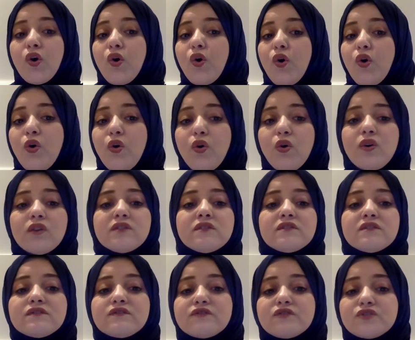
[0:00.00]
All
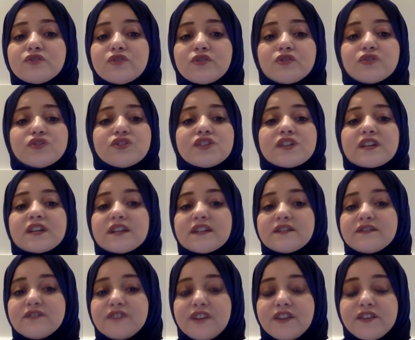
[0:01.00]
phonological
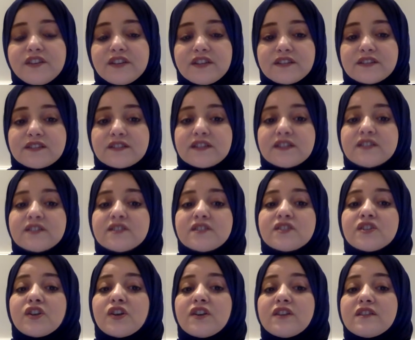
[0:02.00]
variances
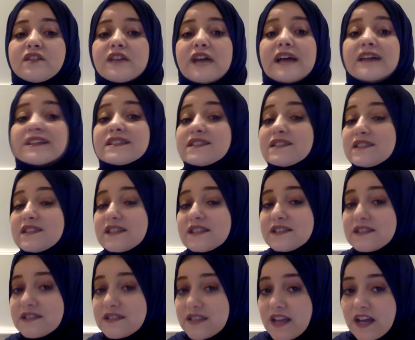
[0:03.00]
that did
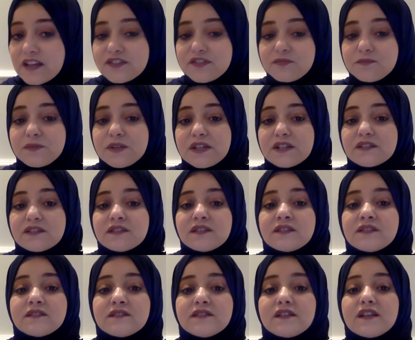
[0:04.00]
not meet
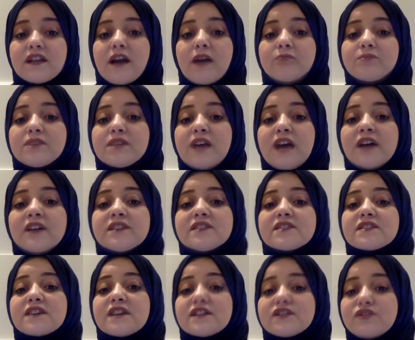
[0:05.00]
the applied
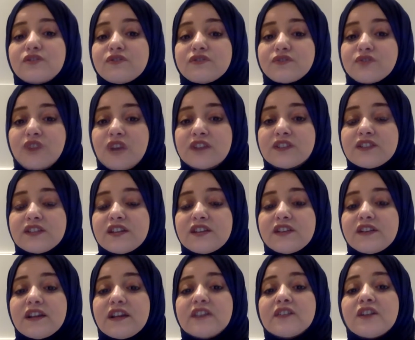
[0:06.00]
cutoff
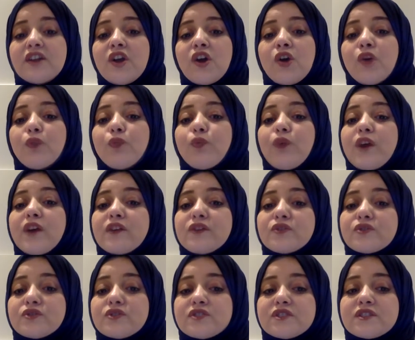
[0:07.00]
criterion were
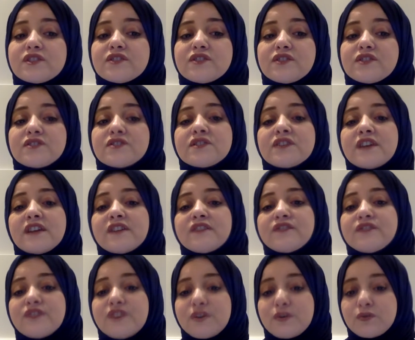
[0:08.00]
considered
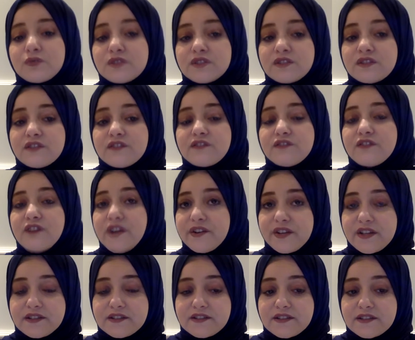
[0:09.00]
infrequent
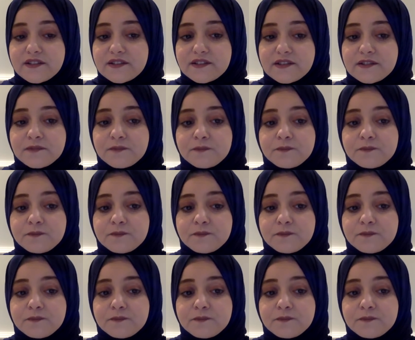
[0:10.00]
variances.